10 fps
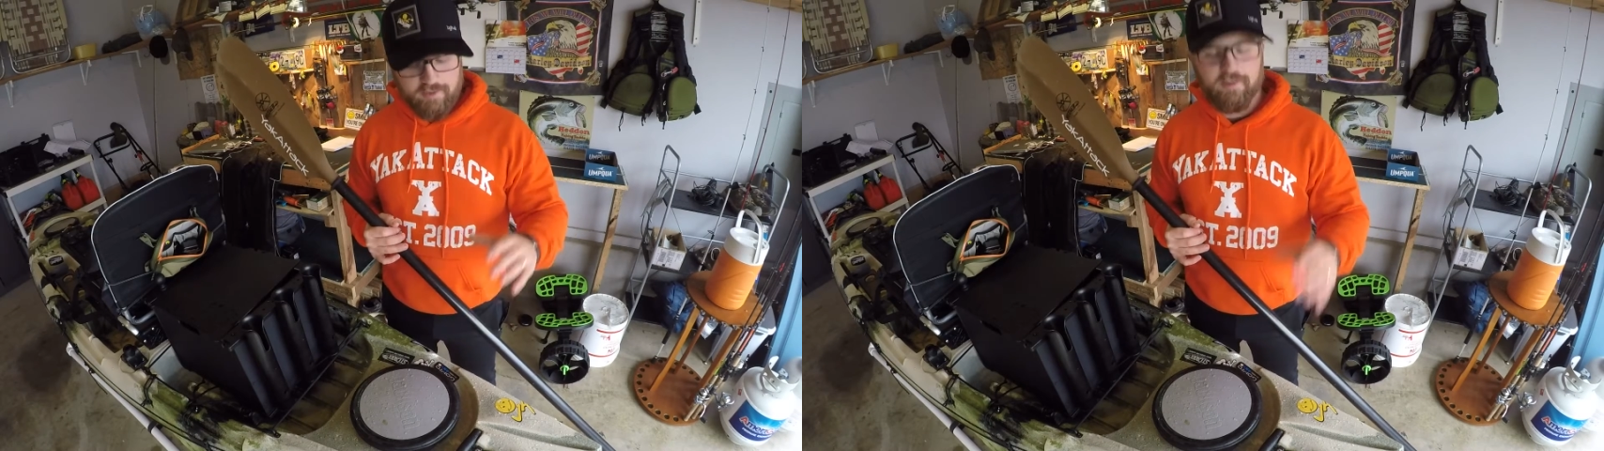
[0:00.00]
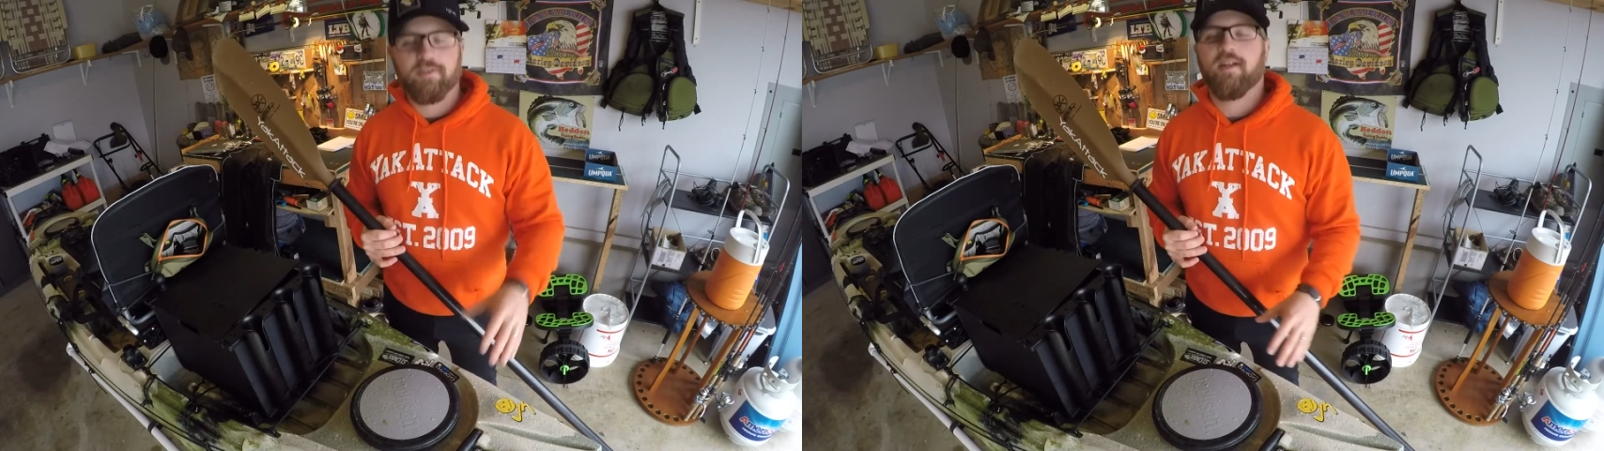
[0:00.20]

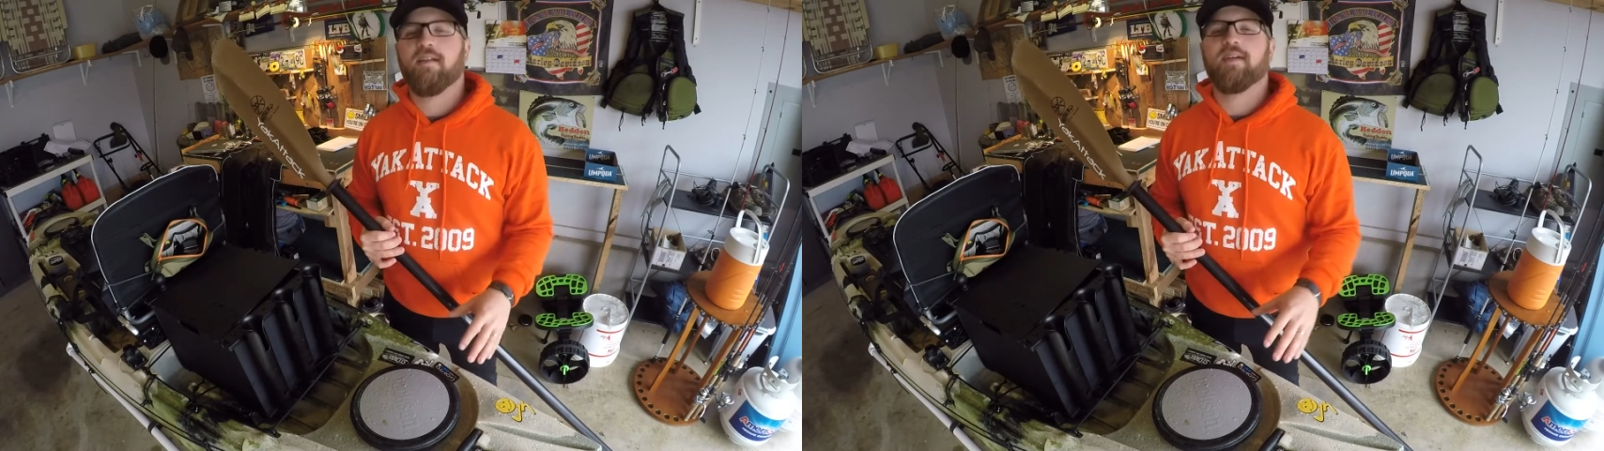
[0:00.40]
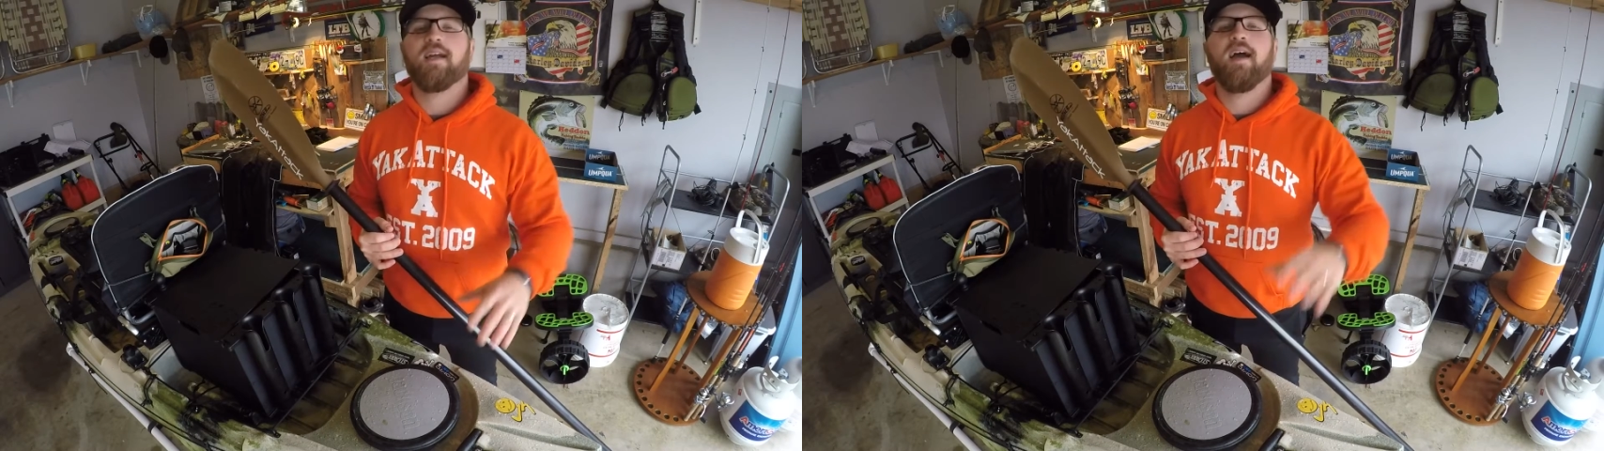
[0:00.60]
Fishing out
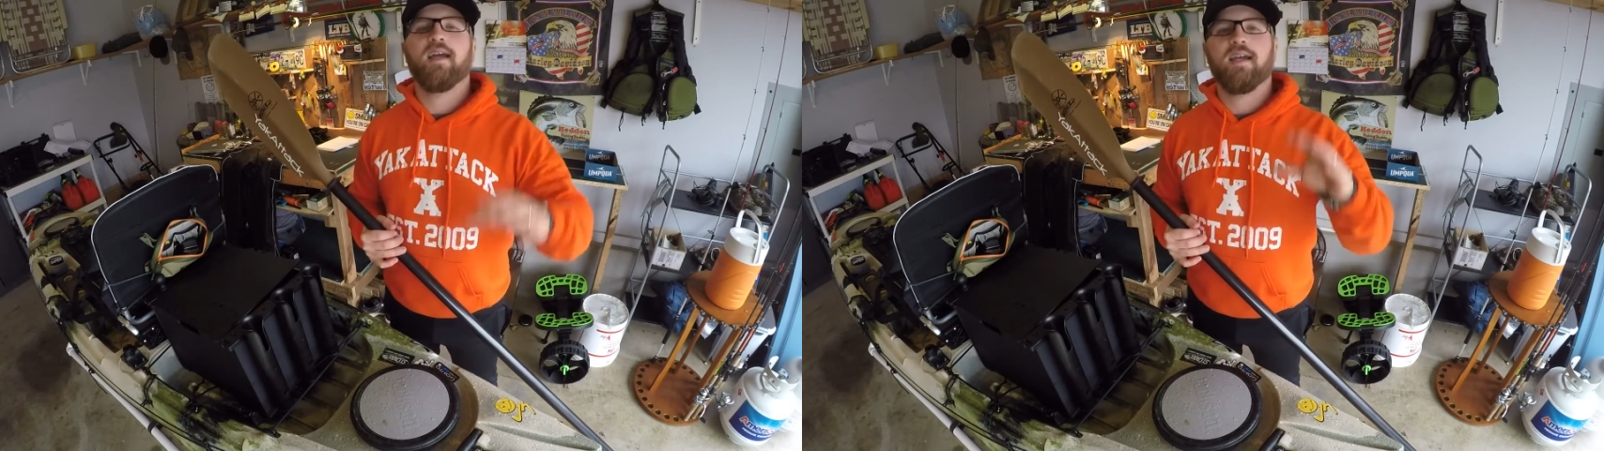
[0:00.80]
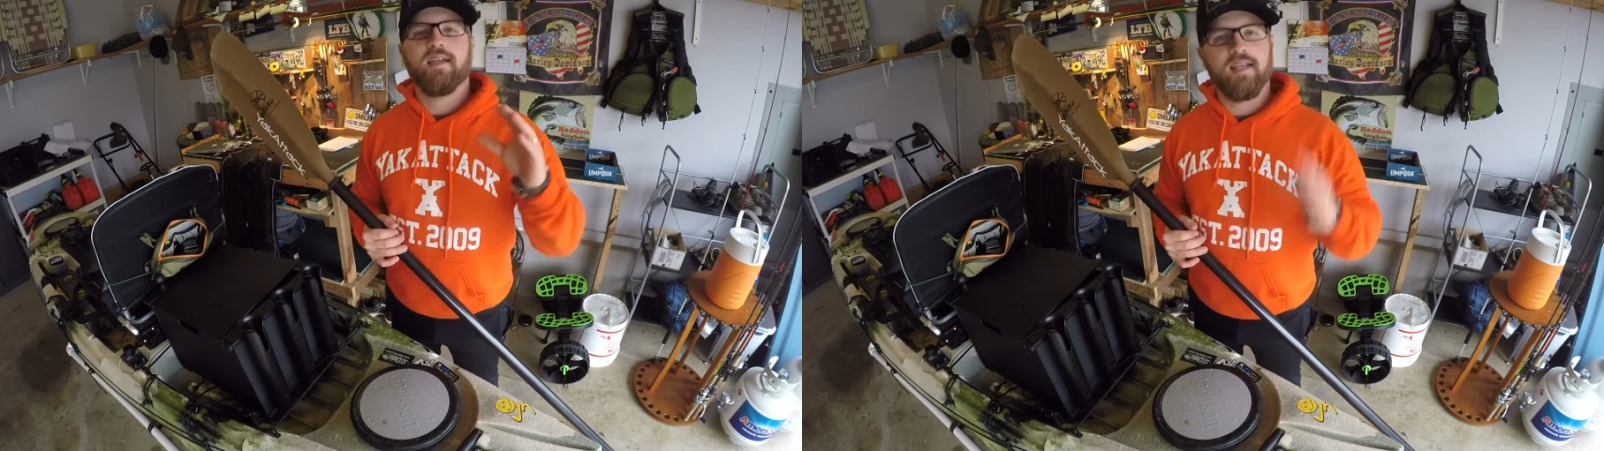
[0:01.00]
of a
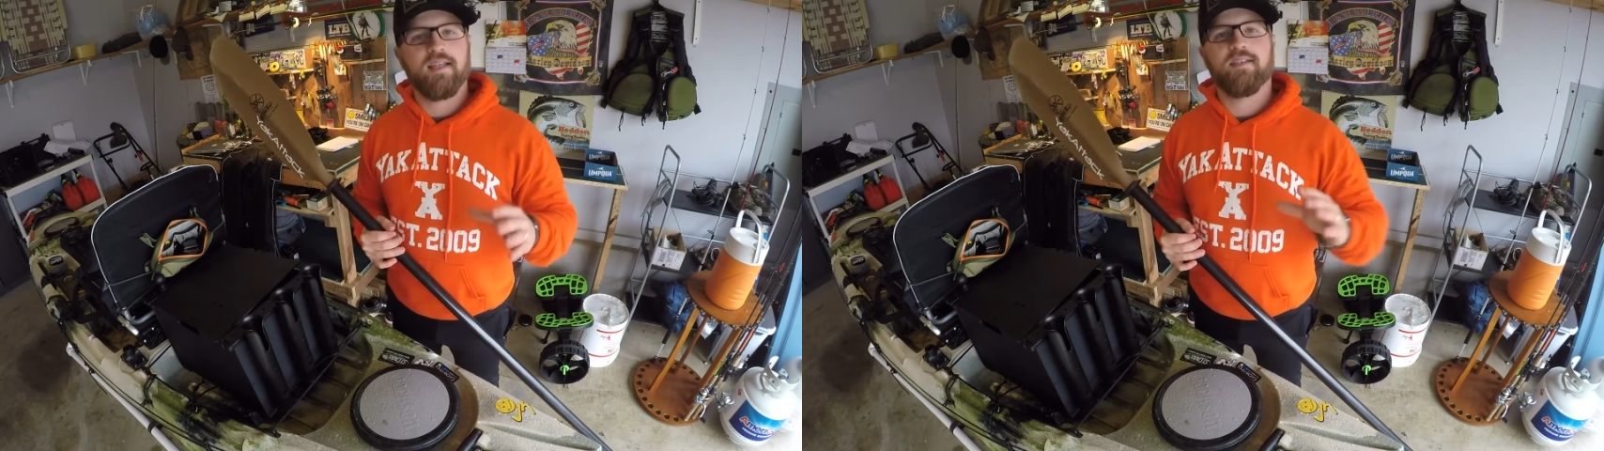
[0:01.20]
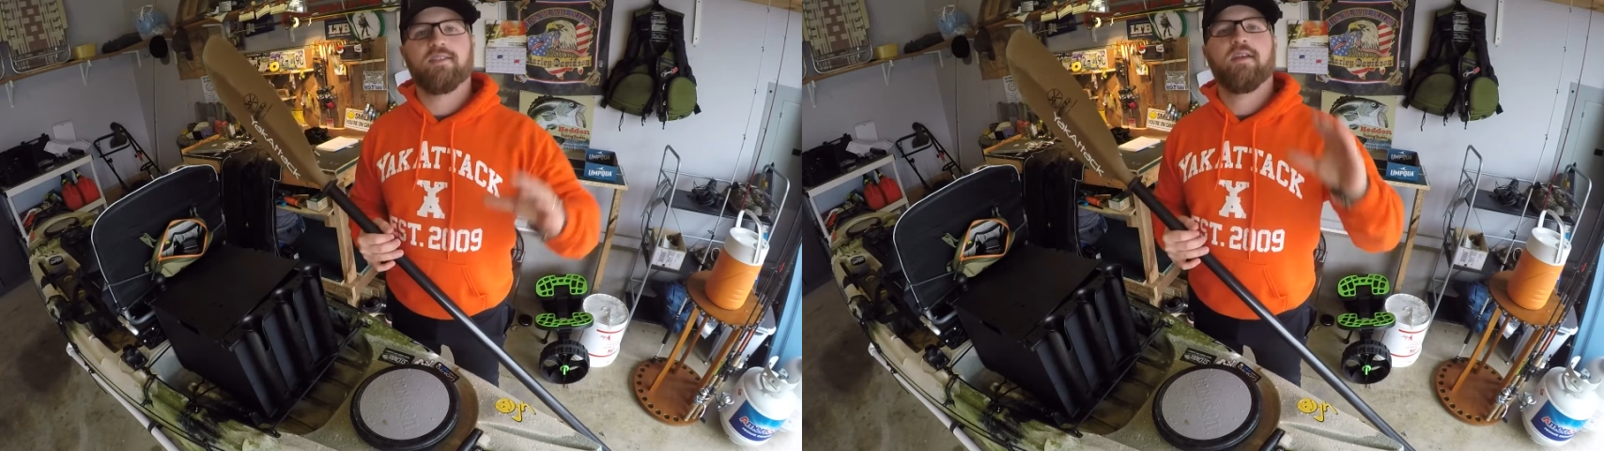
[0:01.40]
kayak
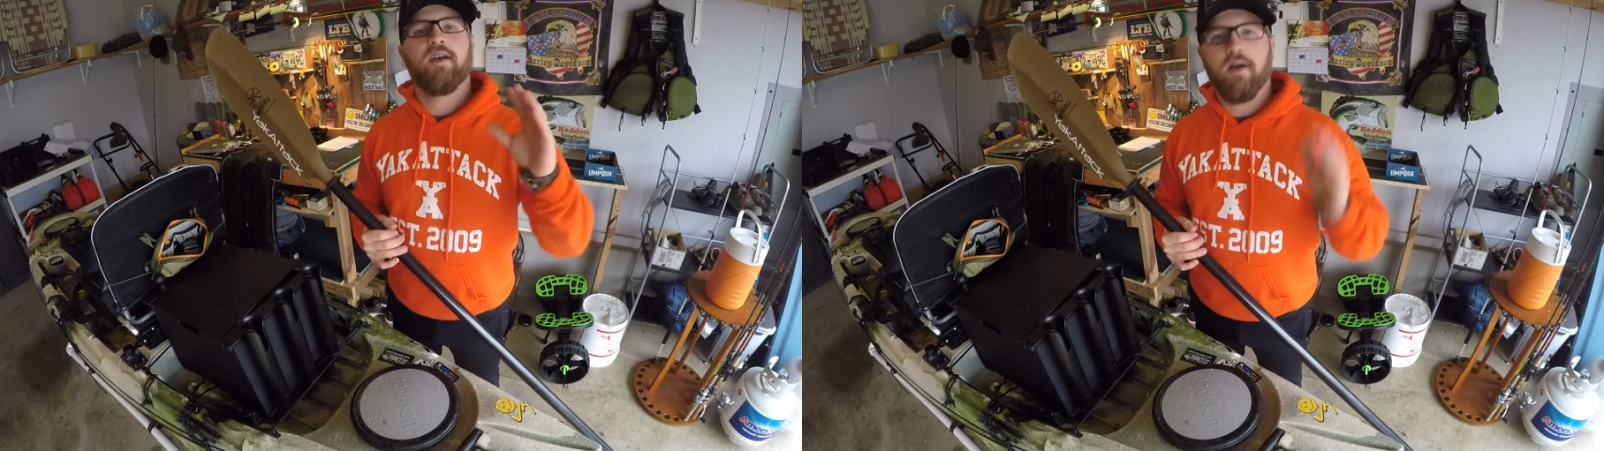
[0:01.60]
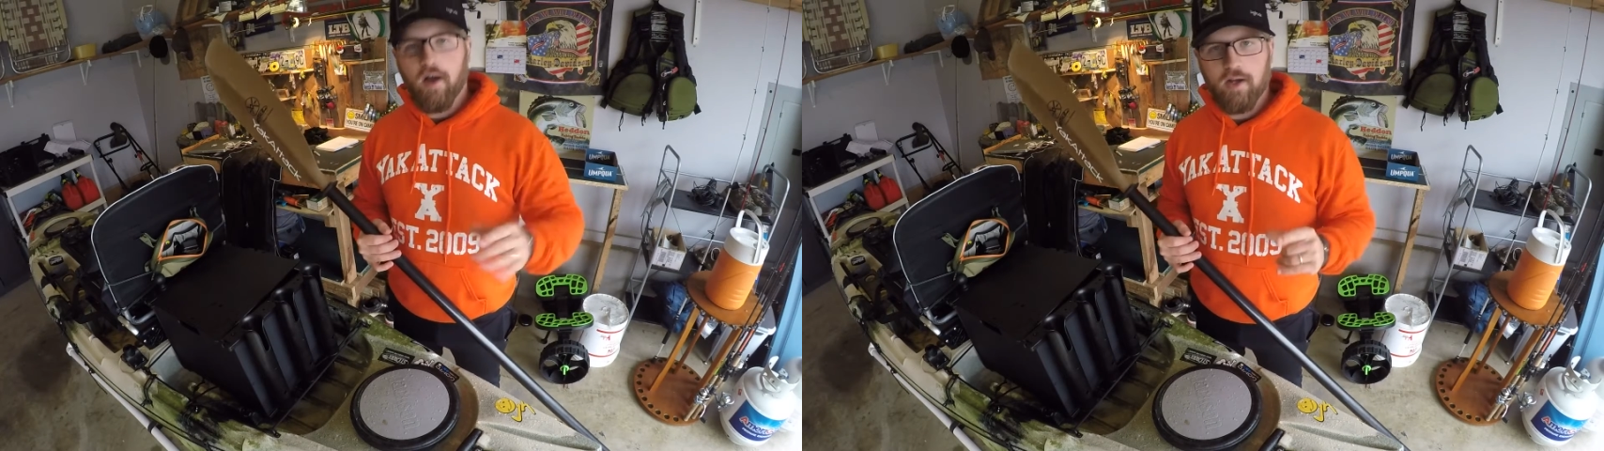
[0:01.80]
is
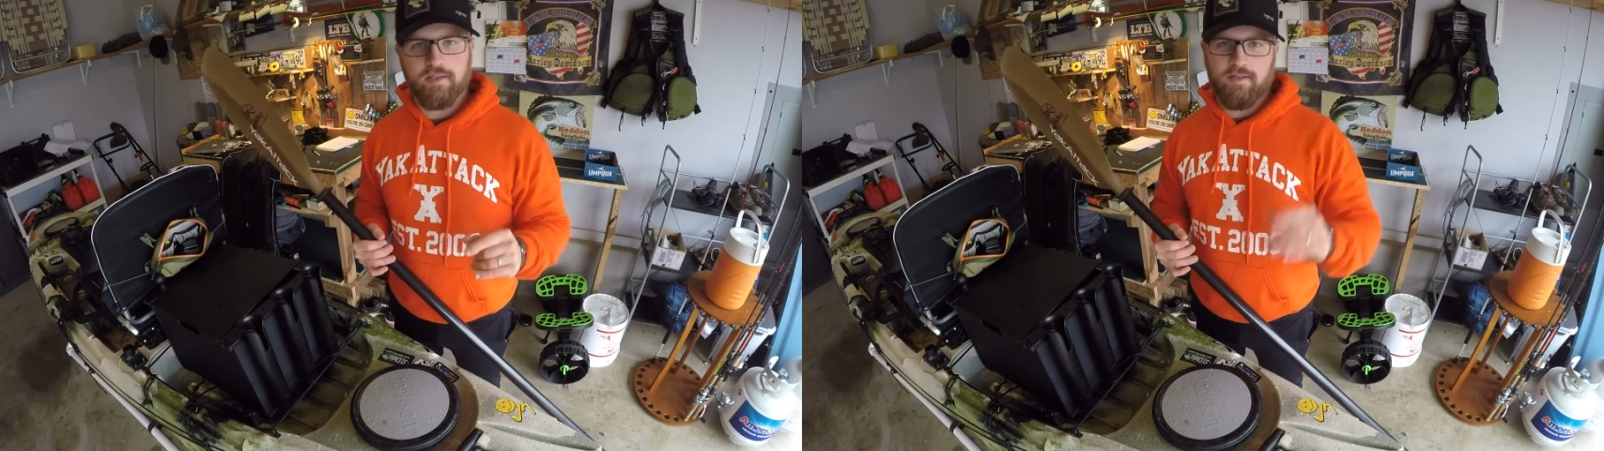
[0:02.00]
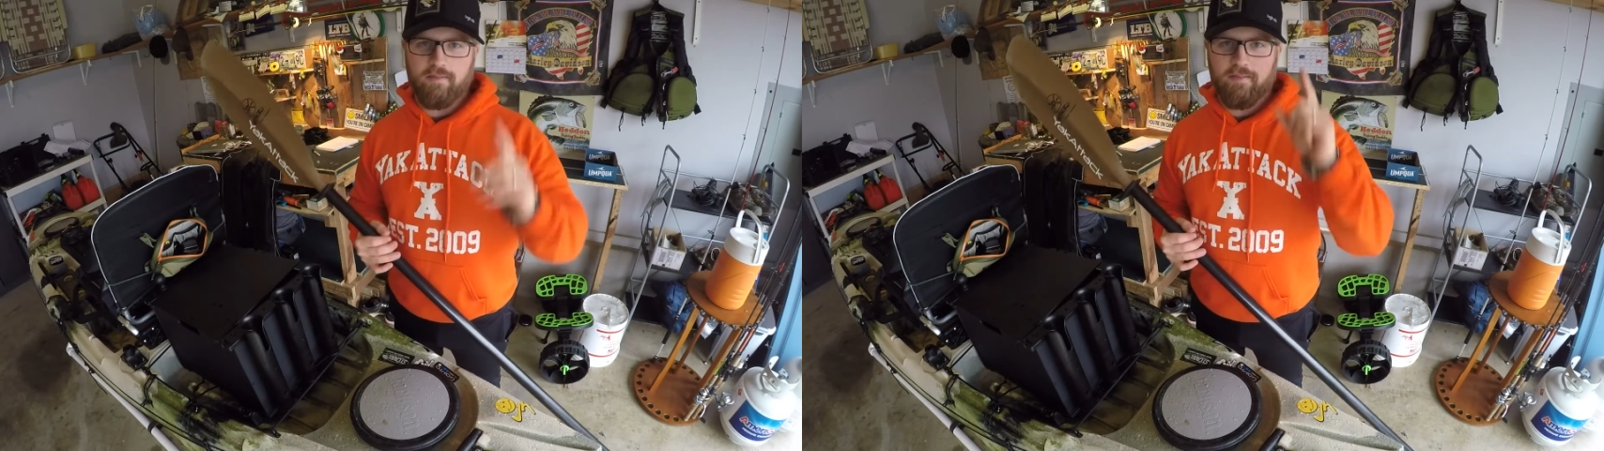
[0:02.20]

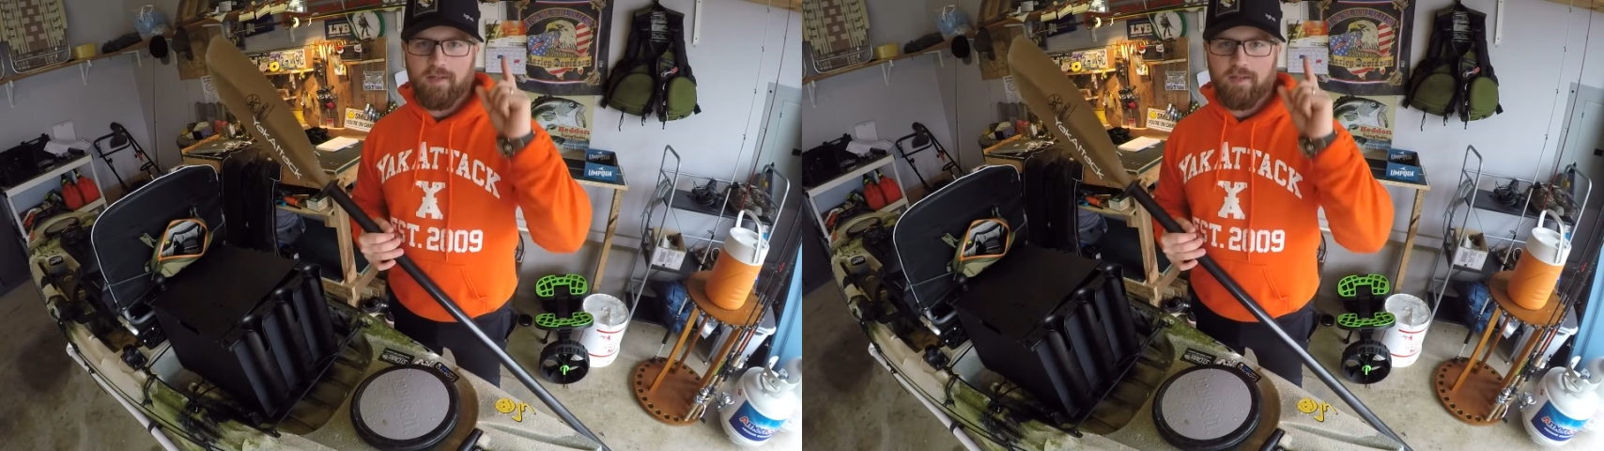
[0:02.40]
awesome.